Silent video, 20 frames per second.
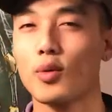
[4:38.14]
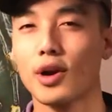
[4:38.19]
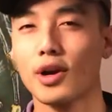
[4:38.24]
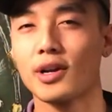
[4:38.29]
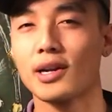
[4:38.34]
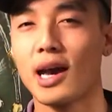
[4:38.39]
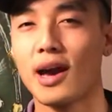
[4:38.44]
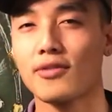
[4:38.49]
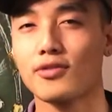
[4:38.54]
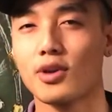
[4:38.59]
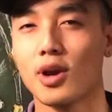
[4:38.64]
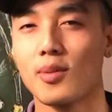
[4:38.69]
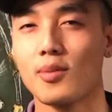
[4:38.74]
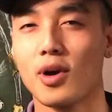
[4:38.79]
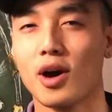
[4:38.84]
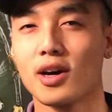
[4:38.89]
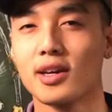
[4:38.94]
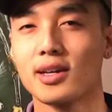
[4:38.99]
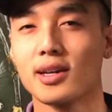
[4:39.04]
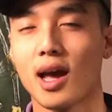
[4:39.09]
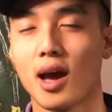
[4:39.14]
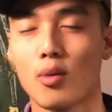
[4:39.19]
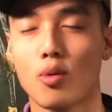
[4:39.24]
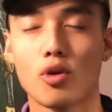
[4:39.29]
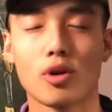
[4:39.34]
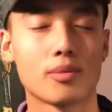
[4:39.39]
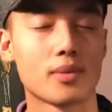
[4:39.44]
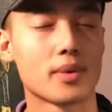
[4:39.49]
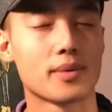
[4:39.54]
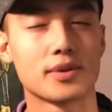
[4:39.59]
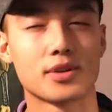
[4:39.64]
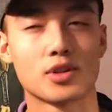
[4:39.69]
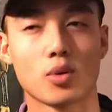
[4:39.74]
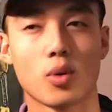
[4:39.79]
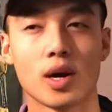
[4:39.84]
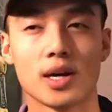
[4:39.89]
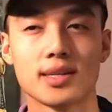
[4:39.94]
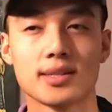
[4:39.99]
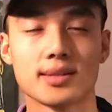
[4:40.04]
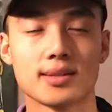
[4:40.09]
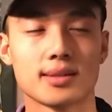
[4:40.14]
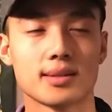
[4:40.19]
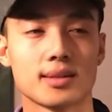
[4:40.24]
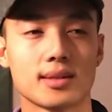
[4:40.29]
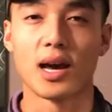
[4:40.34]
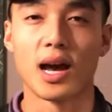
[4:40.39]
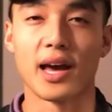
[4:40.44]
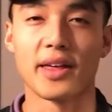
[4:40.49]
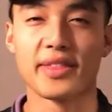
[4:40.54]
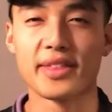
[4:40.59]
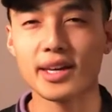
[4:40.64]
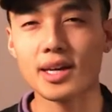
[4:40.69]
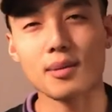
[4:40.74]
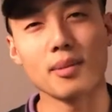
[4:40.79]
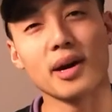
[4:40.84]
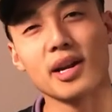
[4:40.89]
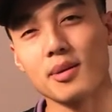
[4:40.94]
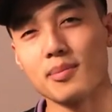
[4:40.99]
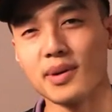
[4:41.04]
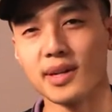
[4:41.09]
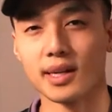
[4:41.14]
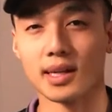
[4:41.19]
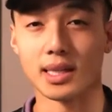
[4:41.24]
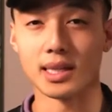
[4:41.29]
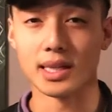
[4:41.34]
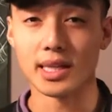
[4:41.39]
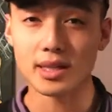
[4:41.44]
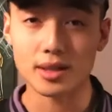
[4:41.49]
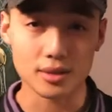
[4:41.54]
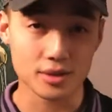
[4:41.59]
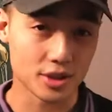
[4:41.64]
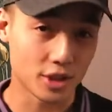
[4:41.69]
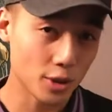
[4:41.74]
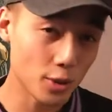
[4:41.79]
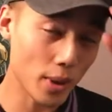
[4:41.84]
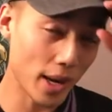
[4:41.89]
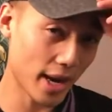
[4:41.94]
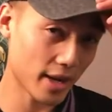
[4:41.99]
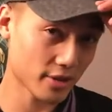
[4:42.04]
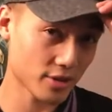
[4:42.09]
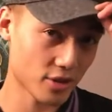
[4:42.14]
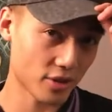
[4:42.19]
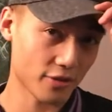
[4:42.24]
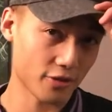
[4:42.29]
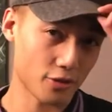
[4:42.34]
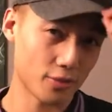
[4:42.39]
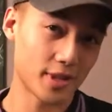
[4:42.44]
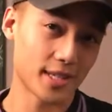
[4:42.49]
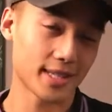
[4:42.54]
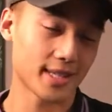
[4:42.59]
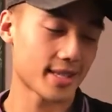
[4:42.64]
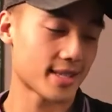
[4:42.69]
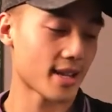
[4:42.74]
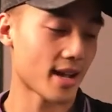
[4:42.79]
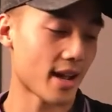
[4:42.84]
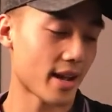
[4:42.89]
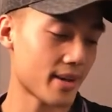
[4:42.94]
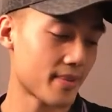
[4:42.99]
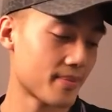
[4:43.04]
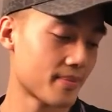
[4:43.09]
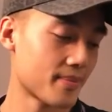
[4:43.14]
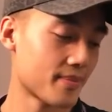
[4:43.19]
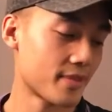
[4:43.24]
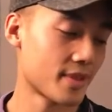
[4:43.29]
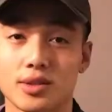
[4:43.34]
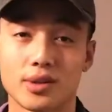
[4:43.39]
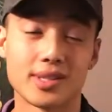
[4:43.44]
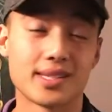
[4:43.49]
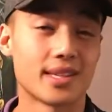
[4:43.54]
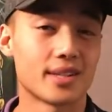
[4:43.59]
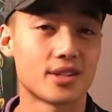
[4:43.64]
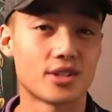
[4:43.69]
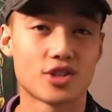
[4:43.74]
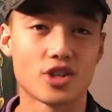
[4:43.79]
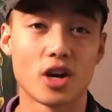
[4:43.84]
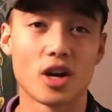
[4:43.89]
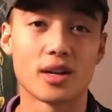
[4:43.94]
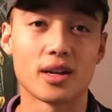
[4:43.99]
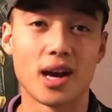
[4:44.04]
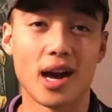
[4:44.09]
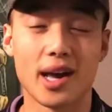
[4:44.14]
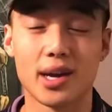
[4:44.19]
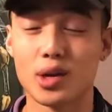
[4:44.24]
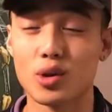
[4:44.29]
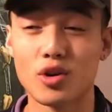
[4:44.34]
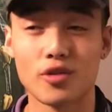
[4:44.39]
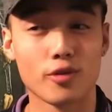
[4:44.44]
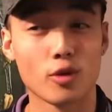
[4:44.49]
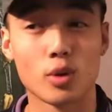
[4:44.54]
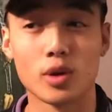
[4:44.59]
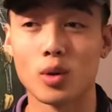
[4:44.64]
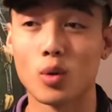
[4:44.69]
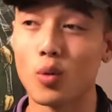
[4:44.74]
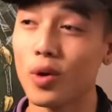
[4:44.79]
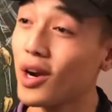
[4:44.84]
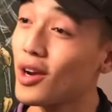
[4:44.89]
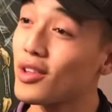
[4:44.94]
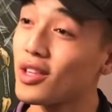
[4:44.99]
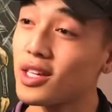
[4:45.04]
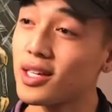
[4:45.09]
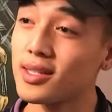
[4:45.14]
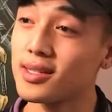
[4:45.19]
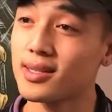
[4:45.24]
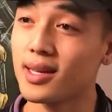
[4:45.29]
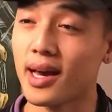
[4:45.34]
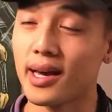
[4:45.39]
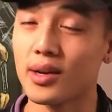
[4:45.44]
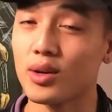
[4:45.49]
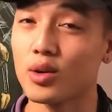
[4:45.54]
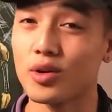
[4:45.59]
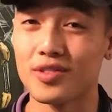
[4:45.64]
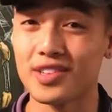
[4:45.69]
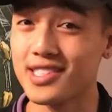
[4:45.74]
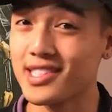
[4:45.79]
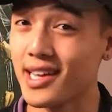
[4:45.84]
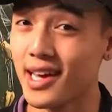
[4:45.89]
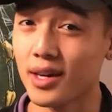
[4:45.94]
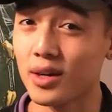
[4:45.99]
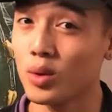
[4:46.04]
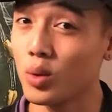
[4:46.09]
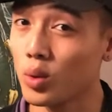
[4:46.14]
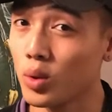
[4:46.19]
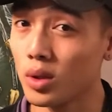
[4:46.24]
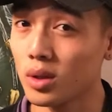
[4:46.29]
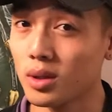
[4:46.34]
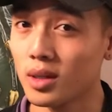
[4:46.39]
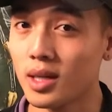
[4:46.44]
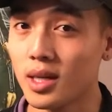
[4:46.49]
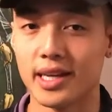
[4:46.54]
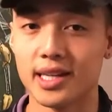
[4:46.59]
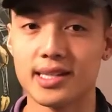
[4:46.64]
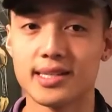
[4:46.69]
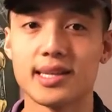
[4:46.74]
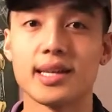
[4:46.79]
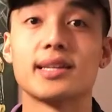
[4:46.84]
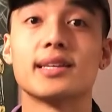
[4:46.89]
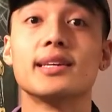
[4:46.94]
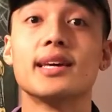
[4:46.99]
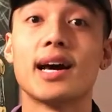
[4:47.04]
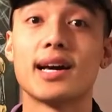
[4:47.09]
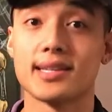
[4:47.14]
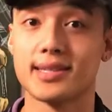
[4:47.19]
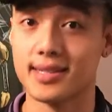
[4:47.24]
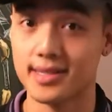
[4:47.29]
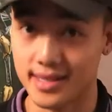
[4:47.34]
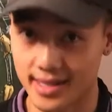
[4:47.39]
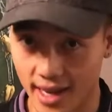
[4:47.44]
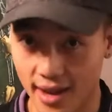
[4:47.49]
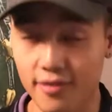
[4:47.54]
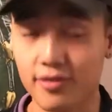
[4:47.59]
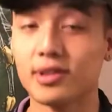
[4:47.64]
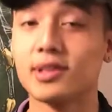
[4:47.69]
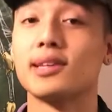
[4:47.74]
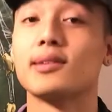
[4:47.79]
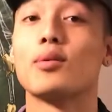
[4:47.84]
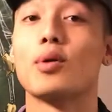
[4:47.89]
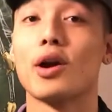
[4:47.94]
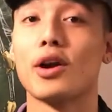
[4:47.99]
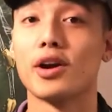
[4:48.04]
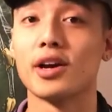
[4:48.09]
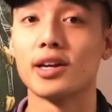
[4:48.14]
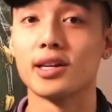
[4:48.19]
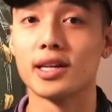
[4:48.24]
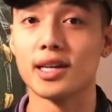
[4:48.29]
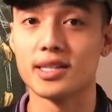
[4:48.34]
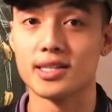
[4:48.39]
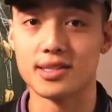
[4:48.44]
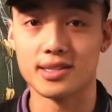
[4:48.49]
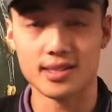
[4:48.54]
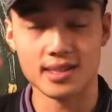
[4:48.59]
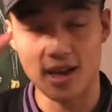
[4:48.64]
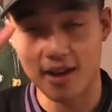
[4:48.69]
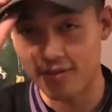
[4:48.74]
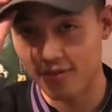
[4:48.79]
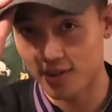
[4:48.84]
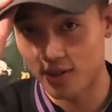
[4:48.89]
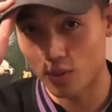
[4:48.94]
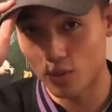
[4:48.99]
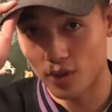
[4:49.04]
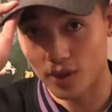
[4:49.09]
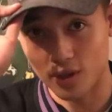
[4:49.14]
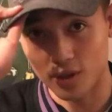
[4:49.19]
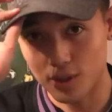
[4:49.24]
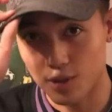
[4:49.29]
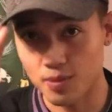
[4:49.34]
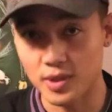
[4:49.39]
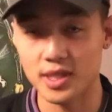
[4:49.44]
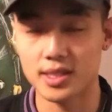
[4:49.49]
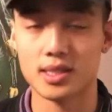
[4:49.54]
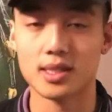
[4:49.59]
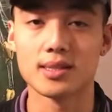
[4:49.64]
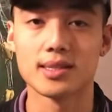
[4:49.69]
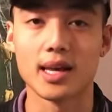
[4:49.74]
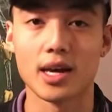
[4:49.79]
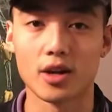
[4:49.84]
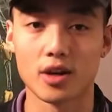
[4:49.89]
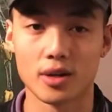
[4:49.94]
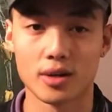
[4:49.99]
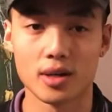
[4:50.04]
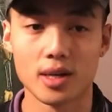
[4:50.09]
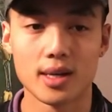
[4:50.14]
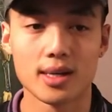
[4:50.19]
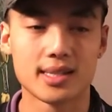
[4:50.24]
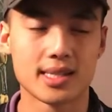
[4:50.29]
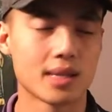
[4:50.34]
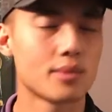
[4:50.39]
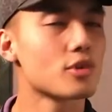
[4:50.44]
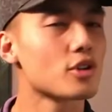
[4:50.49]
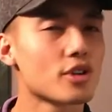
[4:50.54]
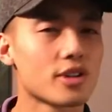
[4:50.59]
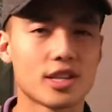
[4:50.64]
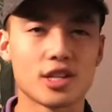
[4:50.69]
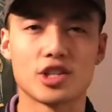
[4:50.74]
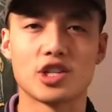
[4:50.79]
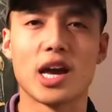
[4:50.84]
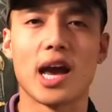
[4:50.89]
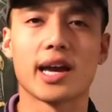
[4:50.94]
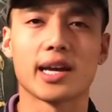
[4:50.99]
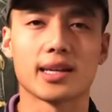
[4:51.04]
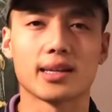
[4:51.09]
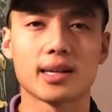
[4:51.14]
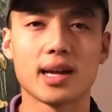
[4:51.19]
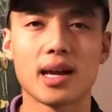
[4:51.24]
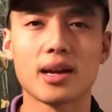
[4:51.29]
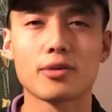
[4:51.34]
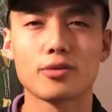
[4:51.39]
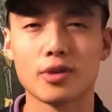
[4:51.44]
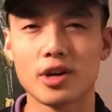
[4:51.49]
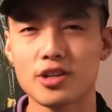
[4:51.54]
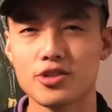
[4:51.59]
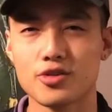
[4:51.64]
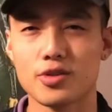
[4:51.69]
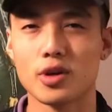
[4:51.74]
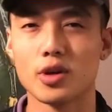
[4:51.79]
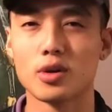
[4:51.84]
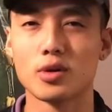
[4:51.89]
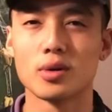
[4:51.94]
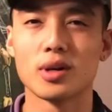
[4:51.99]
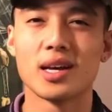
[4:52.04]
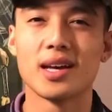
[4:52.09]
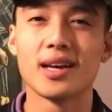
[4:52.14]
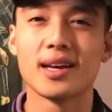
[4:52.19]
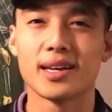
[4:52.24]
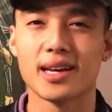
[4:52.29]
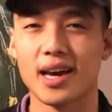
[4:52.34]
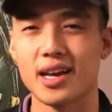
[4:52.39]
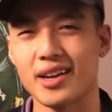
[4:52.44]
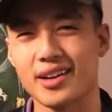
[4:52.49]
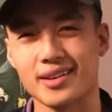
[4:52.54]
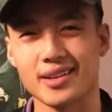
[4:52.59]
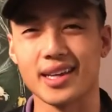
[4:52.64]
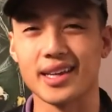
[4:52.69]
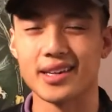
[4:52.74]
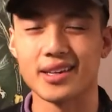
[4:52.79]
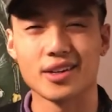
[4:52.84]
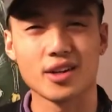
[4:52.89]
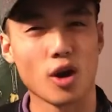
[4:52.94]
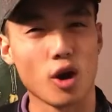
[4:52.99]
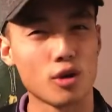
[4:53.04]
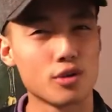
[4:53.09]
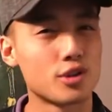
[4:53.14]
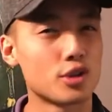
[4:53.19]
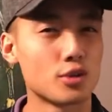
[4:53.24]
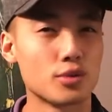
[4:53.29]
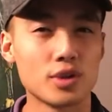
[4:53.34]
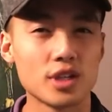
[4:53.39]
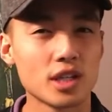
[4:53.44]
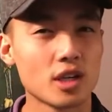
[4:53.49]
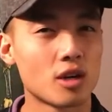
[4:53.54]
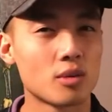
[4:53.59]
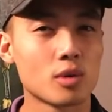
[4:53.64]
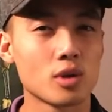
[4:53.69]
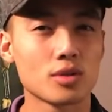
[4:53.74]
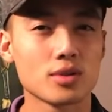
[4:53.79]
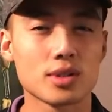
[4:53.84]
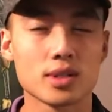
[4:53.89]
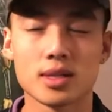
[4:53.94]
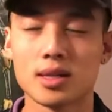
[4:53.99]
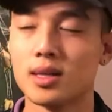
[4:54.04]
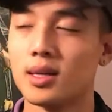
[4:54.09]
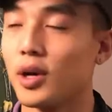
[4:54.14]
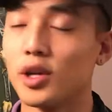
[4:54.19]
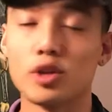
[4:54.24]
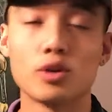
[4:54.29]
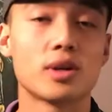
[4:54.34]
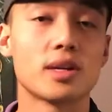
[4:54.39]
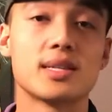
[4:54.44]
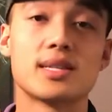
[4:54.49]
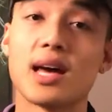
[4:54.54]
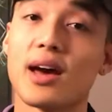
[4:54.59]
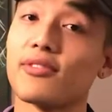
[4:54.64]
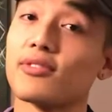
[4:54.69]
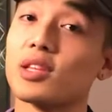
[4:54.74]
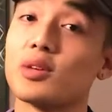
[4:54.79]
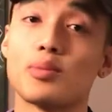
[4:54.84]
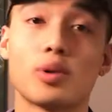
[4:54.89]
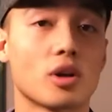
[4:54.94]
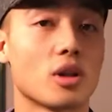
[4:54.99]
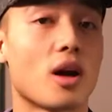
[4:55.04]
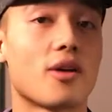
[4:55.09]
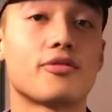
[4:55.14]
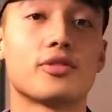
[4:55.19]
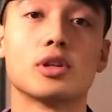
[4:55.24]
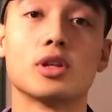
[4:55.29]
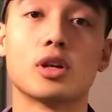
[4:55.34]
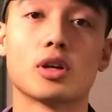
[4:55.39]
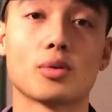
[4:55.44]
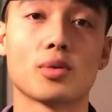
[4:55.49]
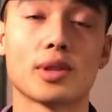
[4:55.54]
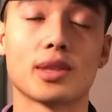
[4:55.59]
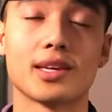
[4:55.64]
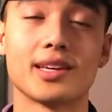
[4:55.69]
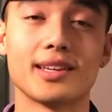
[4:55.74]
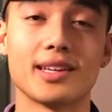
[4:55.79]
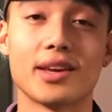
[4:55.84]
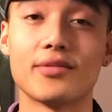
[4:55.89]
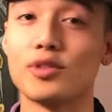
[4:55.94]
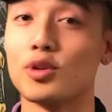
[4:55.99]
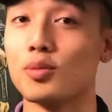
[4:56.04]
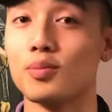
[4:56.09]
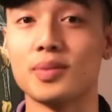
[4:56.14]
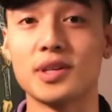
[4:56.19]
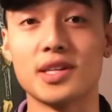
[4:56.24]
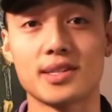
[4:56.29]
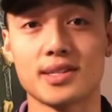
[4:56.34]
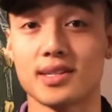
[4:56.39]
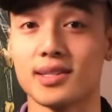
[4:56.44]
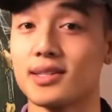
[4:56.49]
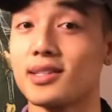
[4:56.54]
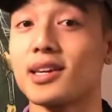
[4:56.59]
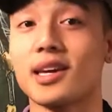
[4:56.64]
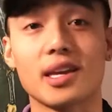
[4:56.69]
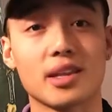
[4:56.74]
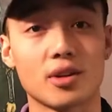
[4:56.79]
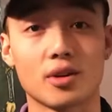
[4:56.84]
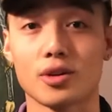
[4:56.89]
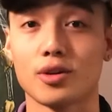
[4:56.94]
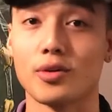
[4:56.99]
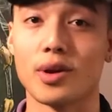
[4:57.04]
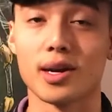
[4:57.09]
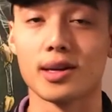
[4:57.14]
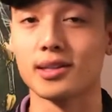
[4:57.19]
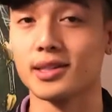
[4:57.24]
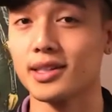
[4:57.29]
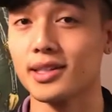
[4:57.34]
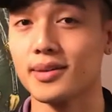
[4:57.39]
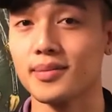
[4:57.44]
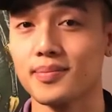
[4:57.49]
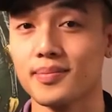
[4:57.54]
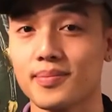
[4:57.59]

to wear it after I bought it. I wore it maybe twice I think it might have been a little too extra for me at the time, so I said to Sean, I don't know if I want to wear this, I don't know if it's that cool. And he said, yes, definitely wear it. It's definitely one of those pieces that are similar to the jacket, kind of retro, kind of like cartoony almost, but you could definitely pull off a look with it if you pieced it together correctly.